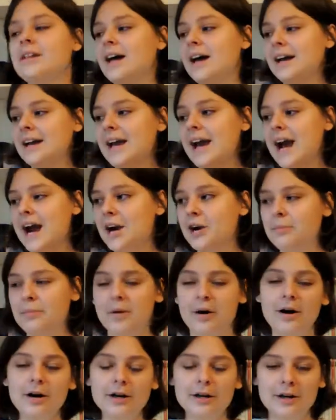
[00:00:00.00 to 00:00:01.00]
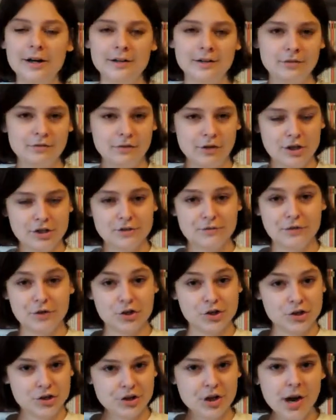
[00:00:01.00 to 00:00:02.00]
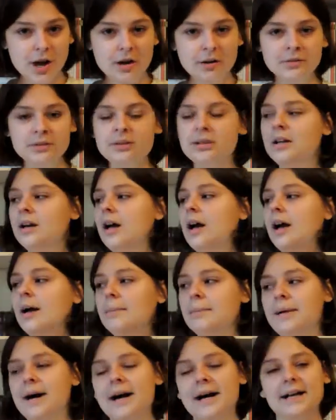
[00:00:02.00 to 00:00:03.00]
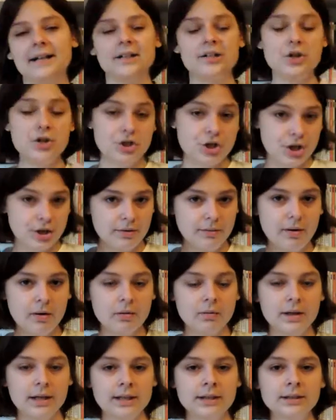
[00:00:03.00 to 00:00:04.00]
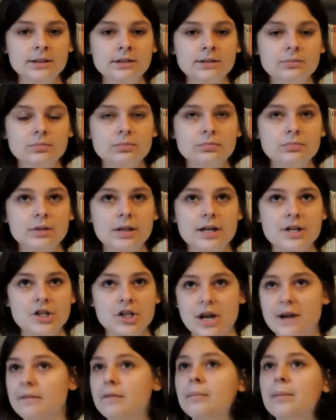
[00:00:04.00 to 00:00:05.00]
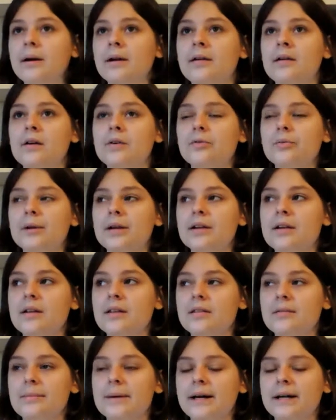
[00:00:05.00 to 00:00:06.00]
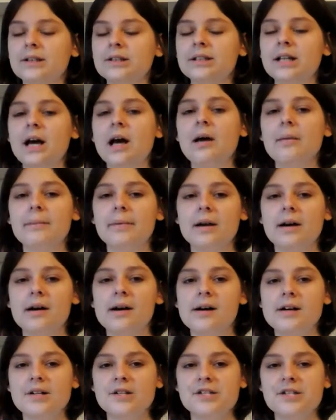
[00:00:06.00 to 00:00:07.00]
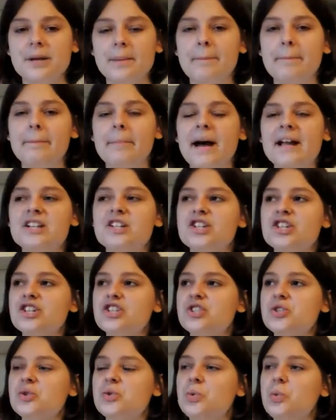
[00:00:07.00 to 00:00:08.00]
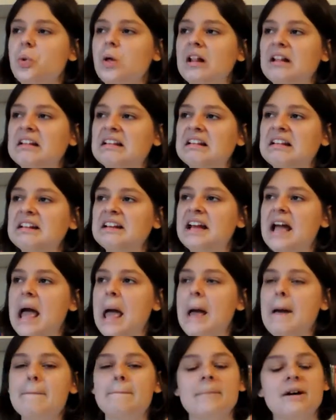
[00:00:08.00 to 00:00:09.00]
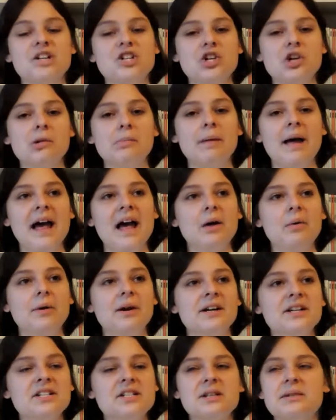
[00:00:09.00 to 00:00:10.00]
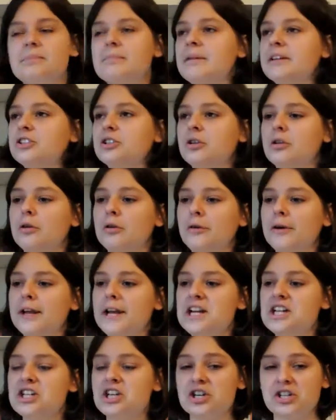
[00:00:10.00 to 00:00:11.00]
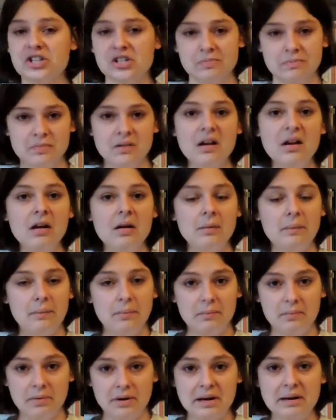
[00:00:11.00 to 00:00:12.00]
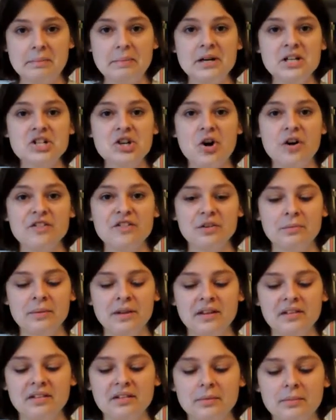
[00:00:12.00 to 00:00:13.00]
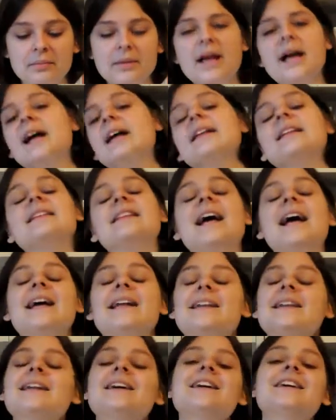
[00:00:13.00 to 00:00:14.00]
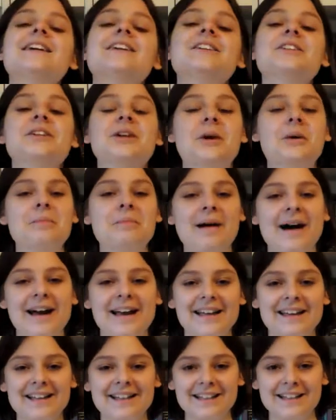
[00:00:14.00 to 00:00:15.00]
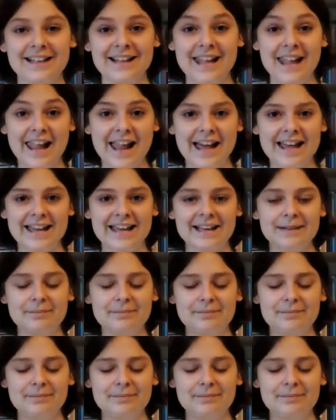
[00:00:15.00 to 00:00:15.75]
like Harry Potter and the Philosopher's Stone by J.K. Rowling, which everybody knows what it is about, because magic school, magical powers, magical creatures, pretty much awesomeness, then you might like